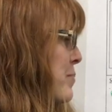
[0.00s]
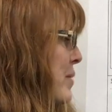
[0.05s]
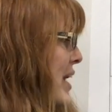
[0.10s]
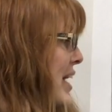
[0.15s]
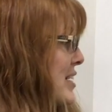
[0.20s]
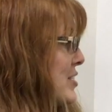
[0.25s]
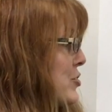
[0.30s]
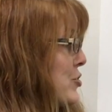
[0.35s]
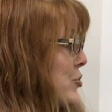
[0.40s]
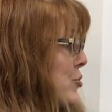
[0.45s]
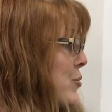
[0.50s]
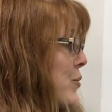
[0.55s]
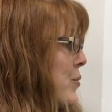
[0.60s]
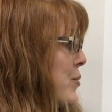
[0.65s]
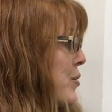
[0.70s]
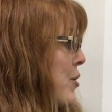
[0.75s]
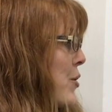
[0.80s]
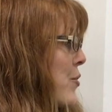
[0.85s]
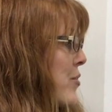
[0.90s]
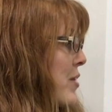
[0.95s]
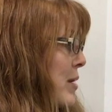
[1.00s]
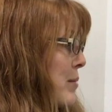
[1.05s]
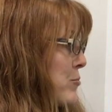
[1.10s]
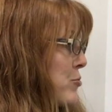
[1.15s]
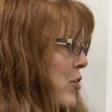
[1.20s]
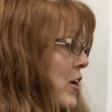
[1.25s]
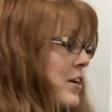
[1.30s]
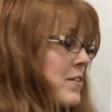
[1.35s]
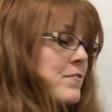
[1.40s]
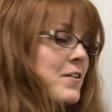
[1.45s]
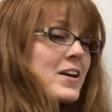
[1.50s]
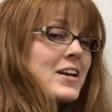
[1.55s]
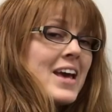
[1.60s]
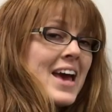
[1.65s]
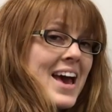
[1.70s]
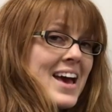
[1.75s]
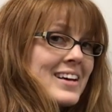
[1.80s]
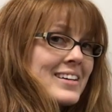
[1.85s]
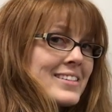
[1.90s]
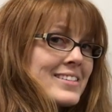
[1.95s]
but I do know that I'm trying to find
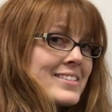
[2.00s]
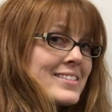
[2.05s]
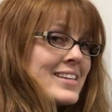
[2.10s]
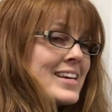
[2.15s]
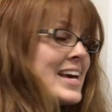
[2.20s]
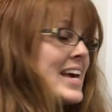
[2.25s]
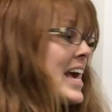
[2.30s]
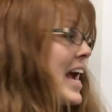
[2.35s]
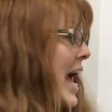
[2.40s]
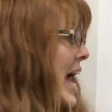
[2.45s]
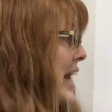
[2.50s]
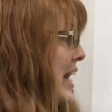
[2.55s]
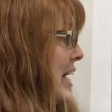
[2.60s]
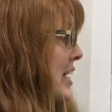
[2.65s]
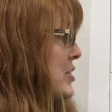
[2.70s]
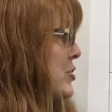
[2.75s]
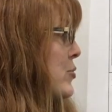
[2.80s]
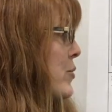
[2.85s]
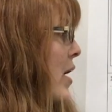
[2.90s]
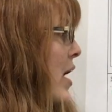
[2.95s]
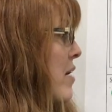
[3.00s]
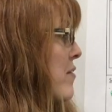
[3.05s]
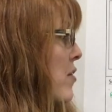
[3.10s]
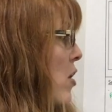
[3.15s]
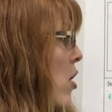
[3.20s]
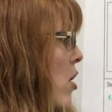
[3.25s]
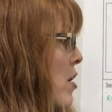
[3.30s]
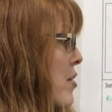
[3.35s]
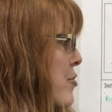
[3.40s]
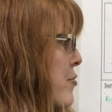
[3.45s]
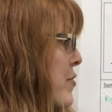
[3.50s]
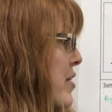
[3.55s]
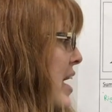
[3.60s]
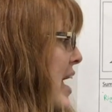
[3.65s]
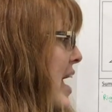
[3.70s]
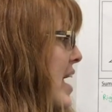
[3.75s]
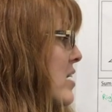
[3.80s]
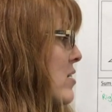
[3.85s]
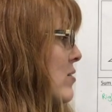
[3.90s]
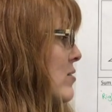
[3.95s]
x, and I do have all three
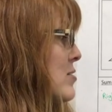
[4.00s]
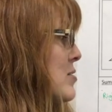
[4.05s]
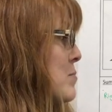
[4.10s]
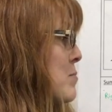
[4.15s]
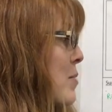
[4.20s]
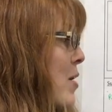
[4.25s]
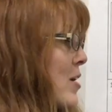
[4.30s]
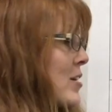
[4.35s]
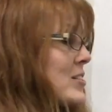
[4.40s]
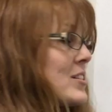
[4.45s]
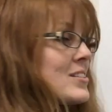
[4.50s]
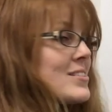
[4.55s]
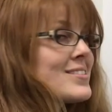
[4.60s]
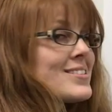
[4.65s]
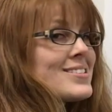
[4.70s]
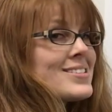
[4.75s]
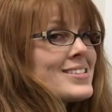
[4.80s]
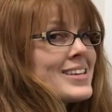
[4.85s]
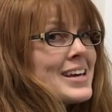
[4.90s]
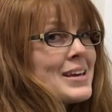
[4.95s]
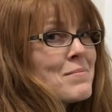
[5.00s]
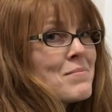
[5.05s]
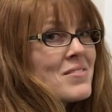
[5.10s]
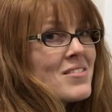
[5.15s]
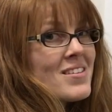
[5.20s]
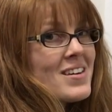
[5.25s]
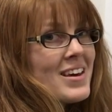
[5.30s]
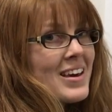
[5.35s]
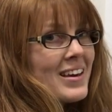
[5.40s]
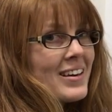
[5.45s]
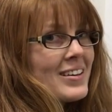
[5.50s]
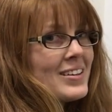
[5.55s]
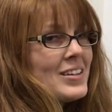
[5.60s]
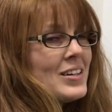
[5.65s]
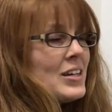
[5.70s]
angles marked as the same thing.